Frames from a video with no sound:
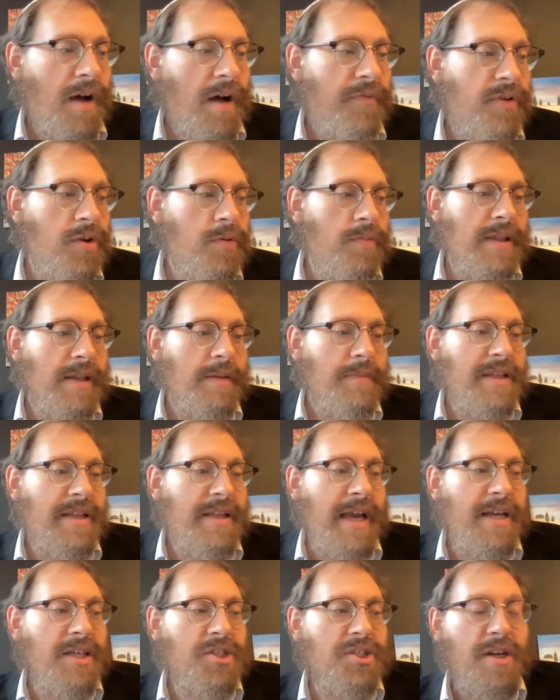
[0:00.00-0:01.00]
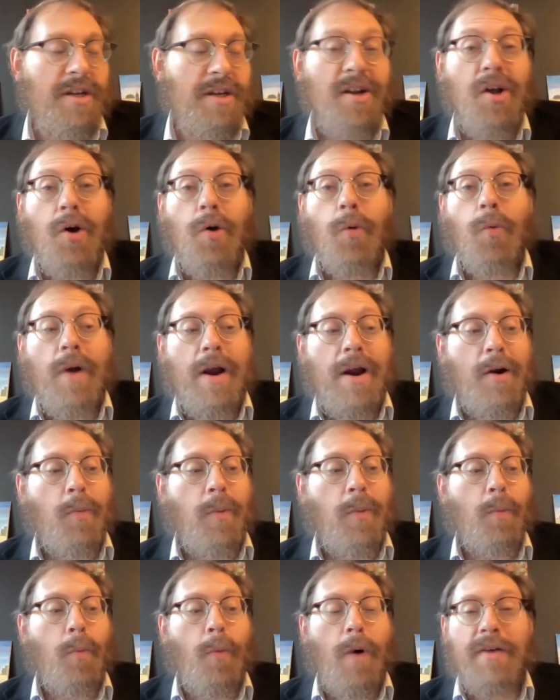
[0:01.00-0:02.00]
of human limitation, where
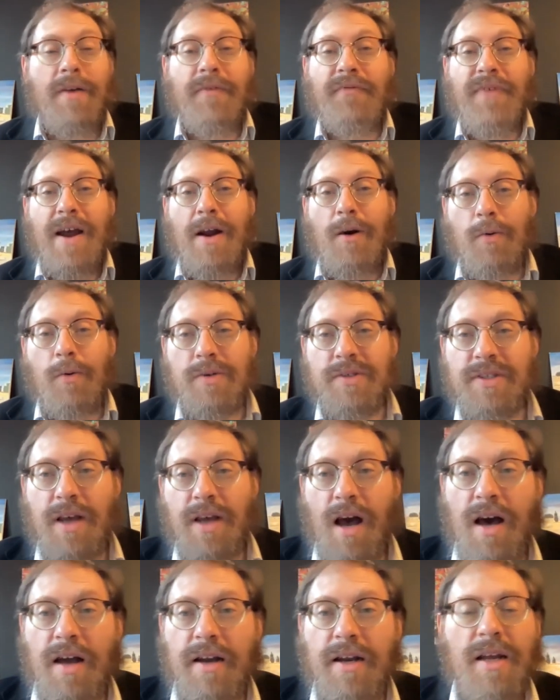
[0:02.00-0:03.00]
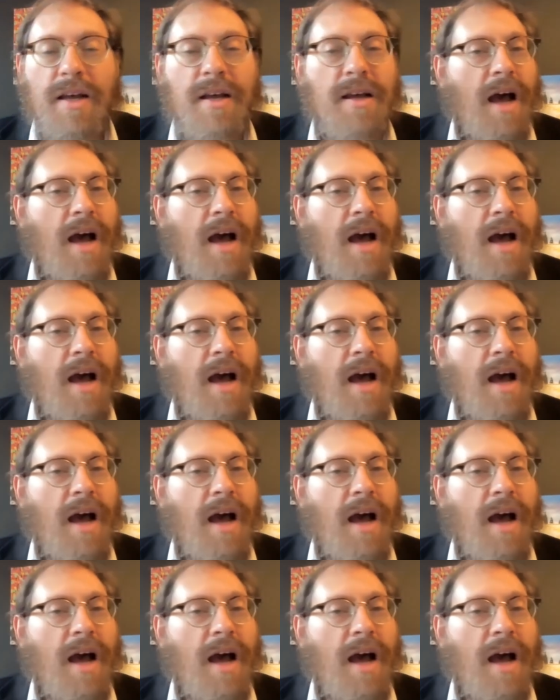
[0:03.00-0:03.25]
when one pharaoh is gone,